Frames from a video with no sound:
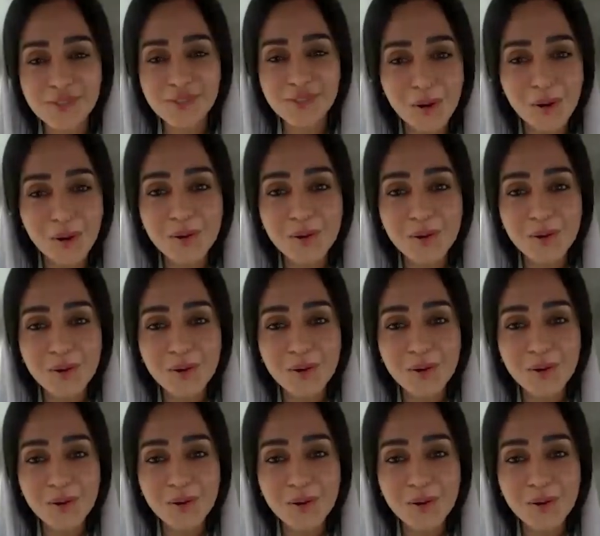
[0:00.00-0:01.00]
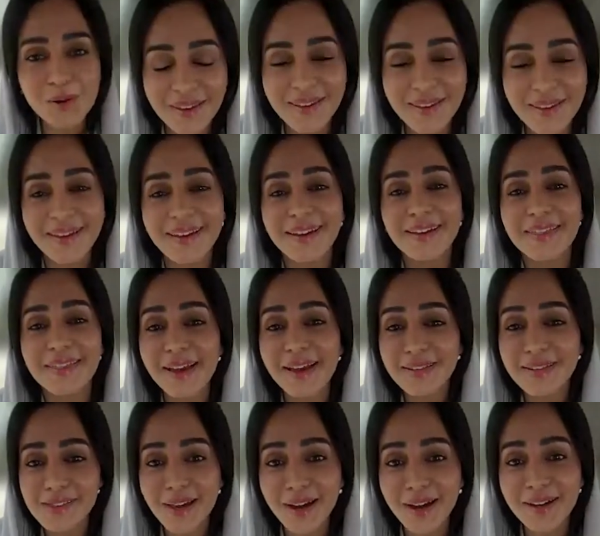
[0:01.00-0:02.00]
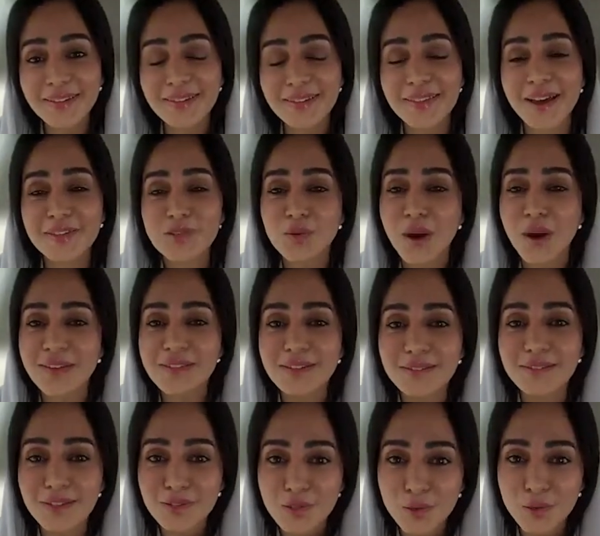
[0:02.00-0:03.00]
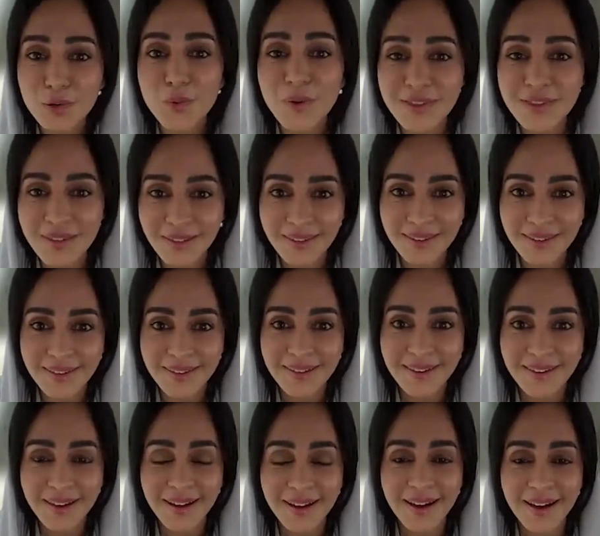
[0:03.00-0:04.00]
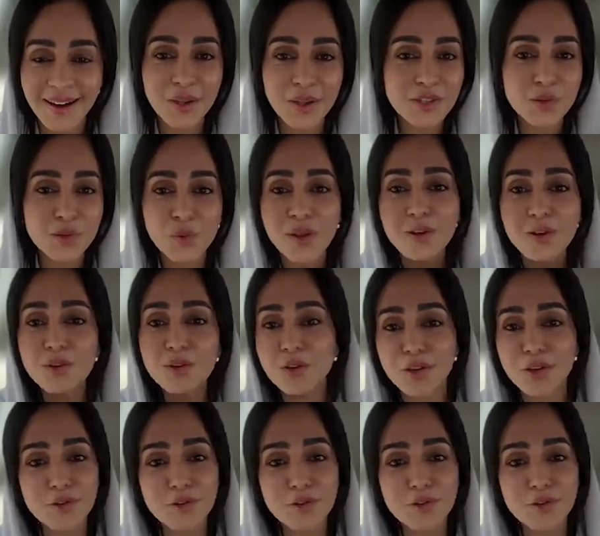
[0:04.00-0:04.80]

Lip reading: she often tells me that you attended your wedding. It's